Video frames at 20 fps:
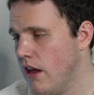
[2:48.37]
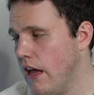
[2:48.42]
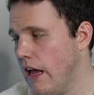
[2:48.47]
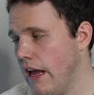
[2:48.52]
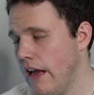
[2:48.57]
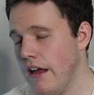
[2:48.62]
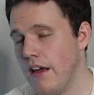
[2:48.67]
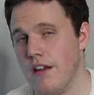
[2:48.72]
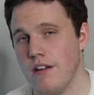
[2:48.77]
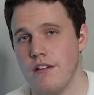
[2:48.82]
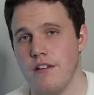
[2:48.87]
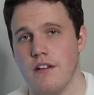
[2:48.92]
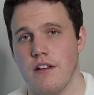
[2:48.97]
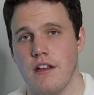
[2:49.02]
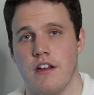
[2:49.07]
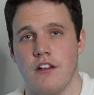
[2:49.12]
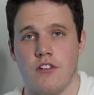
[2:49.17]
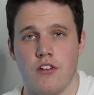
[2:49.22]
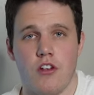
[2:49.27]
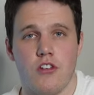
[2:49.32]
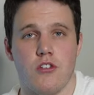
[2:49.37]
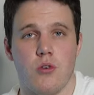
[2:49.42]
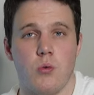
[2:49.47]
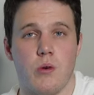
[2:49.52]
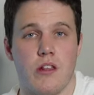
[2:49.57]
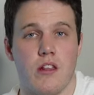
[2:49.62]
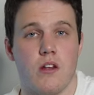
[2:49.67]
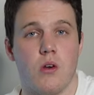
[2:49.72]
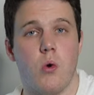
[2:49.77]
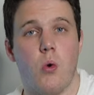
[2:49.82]
And it is also
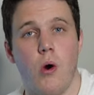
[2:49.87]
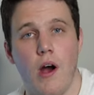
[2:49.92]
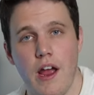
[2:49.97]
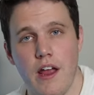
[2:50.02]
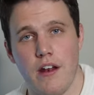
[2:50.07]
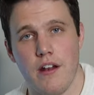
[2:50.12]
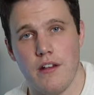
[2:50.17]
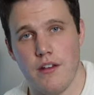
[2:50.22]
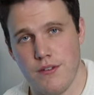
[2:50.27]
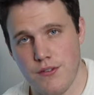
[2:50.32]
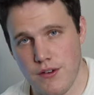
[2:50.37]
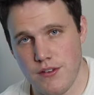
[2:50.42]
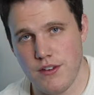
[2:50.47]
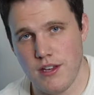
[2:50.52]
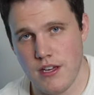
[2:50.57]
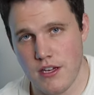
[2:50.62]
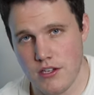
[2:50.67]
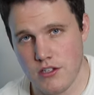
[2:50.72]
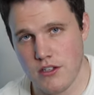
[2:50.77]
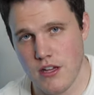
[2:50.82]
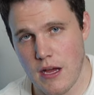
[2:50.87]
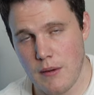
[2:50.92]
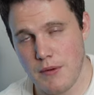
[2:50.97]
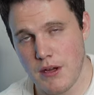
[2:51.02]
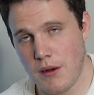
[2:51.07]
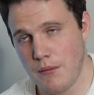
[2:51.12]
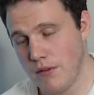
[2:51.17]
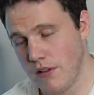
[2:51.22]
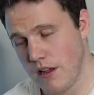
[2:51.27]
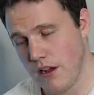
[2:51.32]
one of the quietest 15 inch
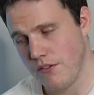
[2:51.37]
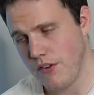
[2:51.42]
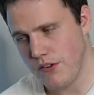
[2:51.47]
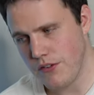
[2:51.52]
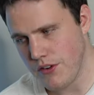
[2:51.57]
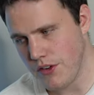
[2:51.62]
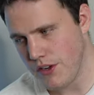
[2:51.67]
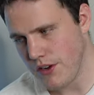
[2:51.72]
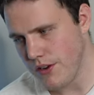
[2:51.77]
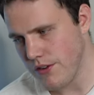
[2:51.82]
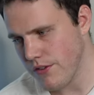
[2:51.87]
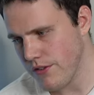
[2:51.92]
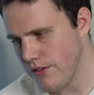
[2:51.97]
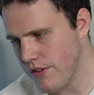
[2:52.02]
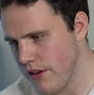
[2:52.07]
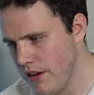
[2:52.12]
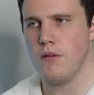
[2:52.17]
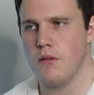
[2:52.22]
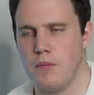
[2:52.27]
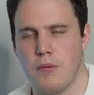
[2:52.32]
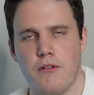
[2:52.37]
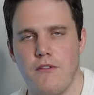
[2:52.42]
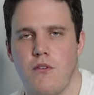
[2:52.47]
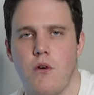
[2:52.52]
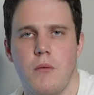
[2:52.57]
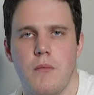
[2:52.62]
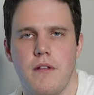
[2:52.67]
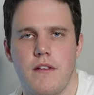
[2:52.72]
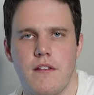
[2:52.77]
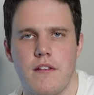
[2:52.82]
laptops that I've ever used. The
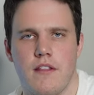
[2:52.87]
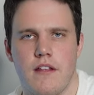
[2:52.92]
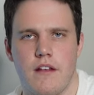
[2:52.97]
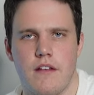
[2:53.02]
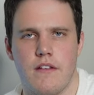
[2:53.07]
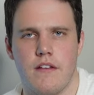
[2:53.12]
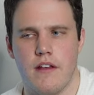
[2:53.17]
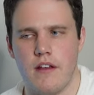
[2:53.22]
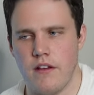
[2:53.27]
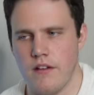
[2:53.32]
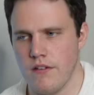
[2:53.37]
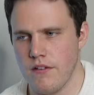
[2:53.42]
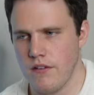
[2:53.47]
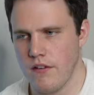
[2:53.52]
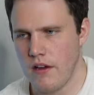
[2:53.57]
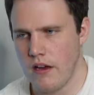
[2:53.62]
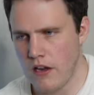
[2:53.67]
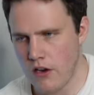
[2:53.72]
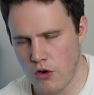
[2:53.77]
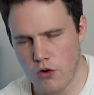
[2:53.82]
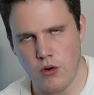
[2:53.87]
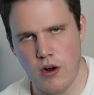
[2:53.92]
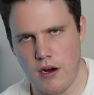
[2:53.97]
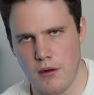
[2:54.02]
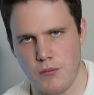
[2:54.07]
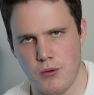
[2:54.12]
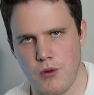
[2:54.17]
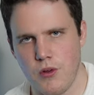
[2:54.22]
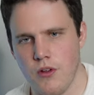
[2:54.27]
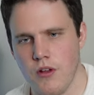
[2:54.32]
performance in this is
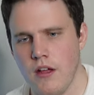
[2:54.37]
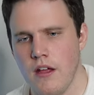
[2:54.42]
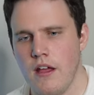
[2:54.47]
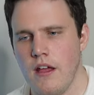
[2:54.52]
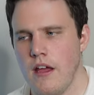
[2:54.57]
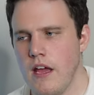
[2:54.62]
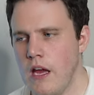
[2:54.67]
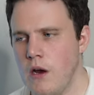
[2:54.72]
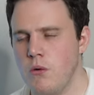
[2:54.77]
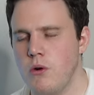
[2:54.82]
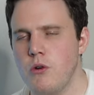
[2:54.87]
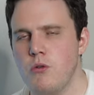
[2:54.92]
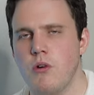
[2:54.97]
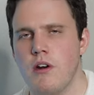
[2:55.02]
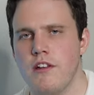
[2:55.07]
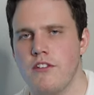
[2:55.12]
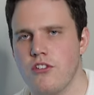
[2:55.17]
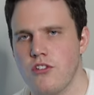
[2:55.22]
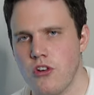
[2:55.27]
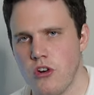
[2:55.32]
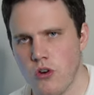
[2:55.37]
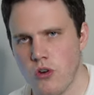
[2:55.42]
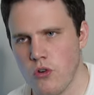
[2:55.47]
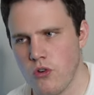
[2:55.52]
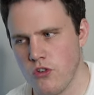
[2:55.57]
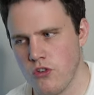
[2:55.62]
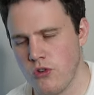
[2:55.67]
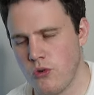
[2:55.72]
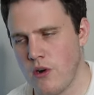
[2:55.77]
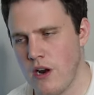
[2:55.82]
incredible. It would run
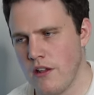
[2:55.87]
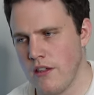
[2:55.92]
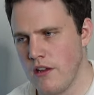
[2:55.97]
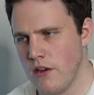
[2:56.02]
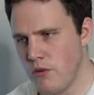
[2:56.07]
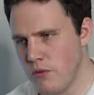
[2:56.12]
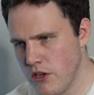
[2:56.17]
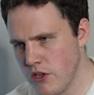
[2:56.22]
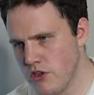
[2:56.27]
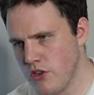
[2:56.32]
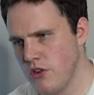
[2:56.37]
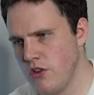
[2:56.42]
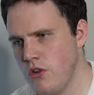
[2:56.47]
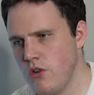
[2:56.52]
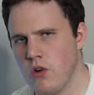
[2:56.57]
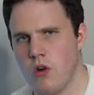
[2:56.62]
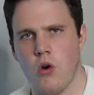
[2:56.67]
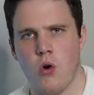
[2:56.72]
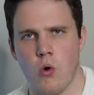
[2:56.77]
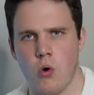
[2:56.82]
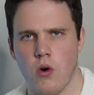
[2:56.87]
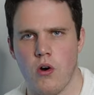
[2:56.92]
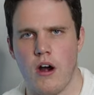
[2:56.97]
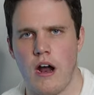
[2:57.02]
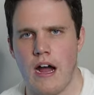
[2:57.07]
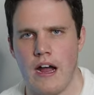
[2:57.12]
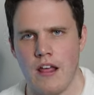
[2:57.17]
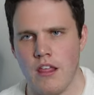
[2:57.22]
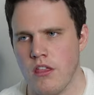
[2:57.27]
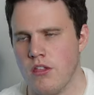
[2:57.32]
circles around the original Core
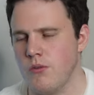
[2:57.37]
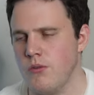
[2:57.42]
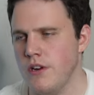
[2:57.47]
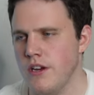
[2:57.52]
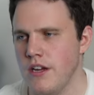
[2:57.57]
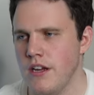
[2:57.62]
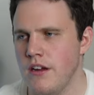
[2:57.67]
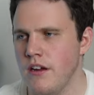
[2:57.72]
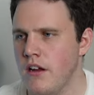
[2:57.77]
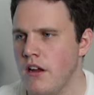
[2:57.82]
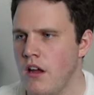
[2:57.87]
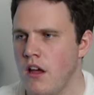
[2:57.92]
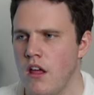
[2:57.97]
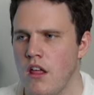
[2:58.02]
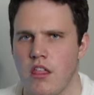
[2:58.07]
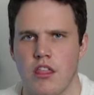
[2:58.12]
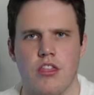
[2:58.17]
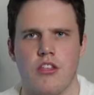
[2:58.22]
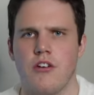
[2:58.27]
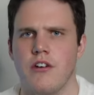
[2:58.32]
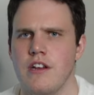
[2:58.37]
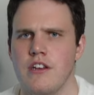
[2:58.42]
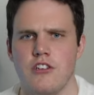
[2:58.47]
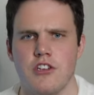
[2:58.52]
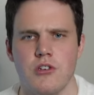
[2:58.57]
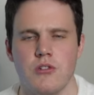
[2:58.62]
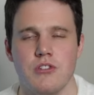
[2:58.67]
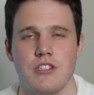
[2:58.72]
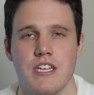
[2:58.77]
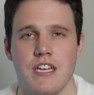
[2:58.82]
i3
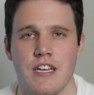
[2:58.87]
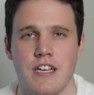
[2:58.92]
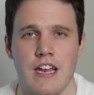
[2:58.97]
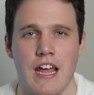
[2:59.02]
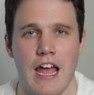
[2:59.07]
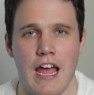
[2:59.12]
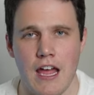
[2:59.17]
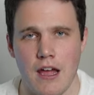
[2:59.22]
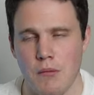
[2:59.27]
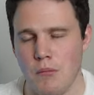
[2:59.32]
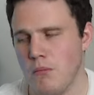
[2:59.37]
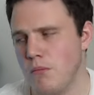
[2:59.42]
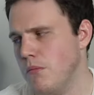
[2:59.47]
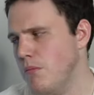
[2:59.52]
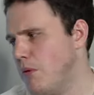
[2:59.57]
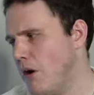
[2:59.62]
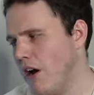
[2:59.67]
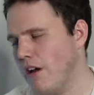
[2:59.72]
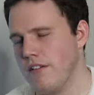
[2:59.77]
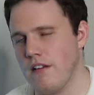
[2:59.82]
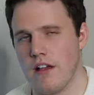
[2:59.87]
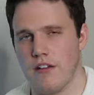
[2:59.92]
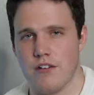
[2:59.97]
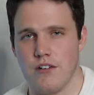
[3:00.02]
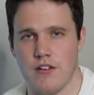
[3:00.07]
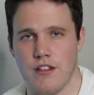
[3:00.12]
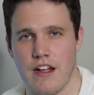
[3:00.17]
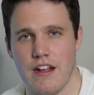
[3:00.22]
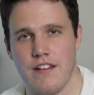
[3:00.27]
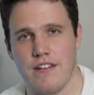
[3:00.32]
3210M
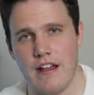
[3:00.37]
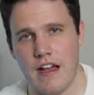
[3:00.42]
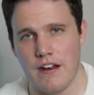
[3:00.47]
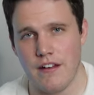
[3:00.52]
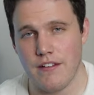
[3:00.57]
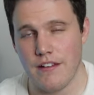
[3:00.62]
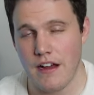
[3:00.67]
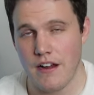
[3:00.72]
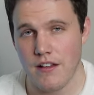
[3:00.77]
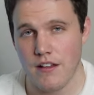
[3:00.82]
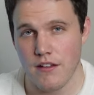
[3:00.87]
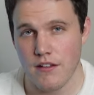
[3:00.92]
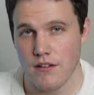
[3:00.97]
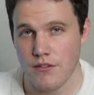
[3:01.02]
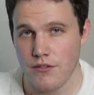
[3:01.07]
processor that sat inside this